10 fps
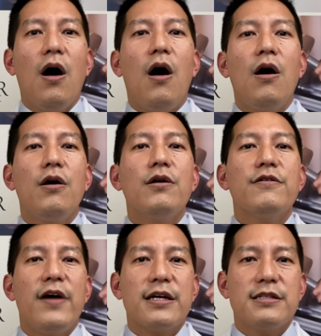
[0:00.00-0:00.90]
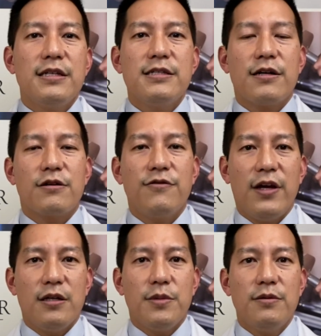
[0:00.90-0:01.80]
All the vaccines that are
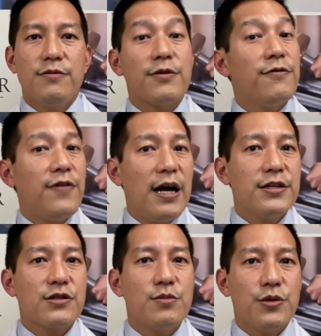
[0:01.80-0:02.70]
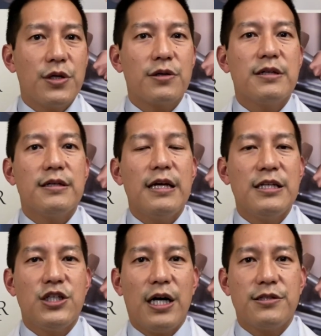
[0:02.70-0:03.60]
available from Pfizer, Moderna, and
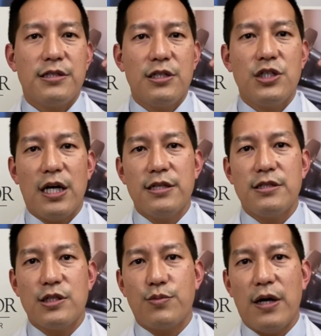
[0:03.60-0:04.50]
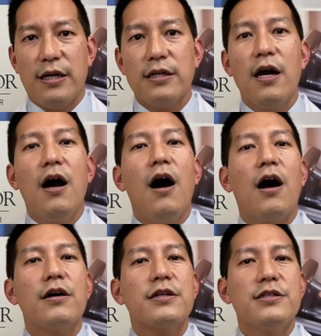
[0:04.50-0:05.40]
Johnson & Johnson's product
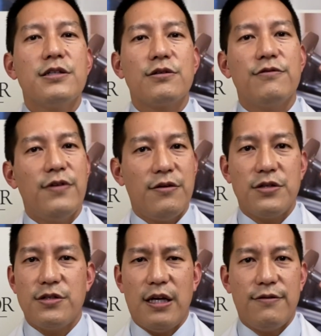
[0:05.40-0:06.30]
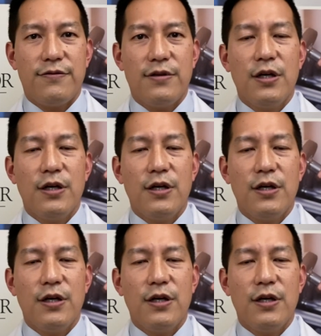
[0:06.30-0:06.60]
are considered very safe.